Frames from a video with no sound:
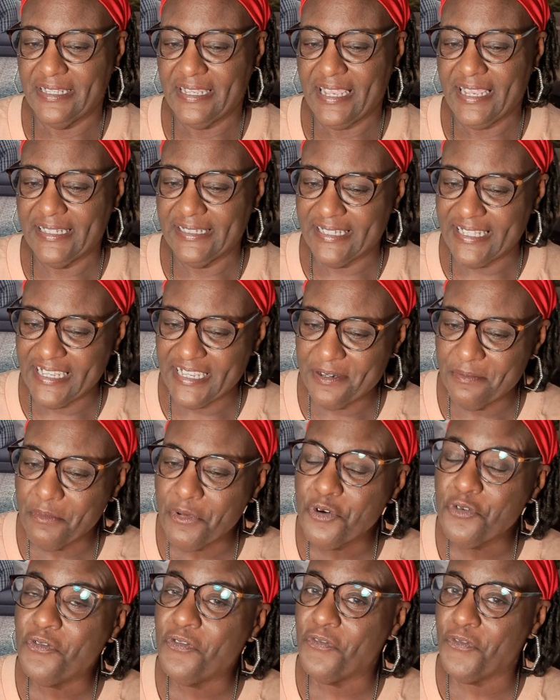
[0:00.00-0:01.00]
and then
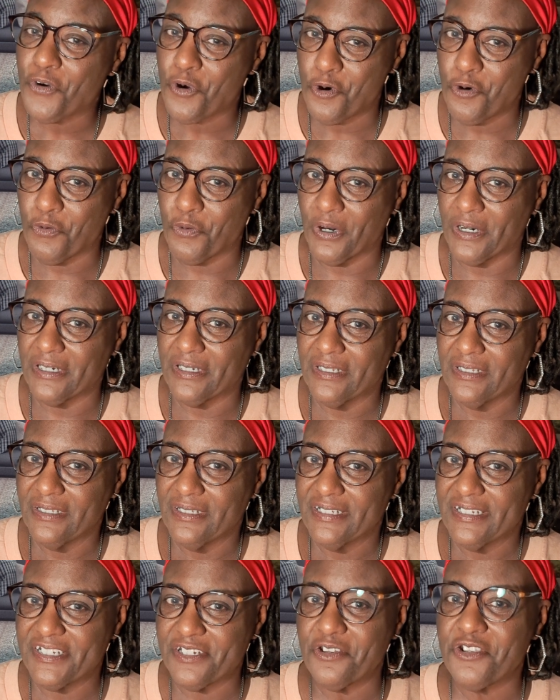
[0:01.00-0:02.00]
move forward
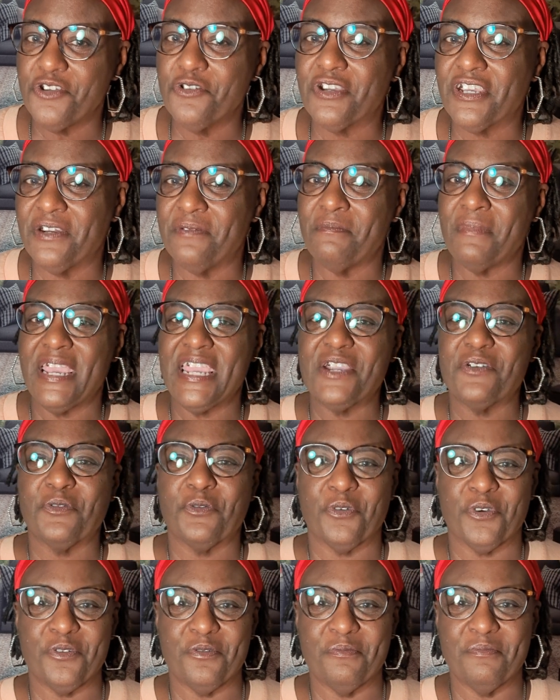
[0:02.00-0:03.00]
so you can make
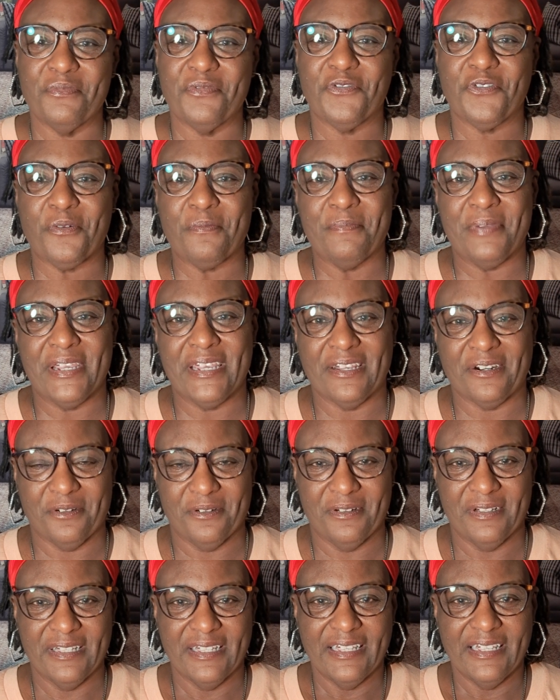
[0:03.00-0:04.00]
room for
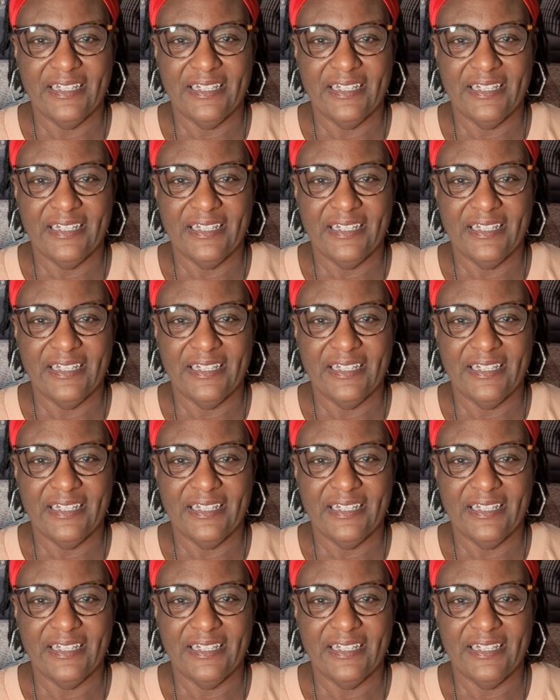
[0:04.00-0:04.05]
better.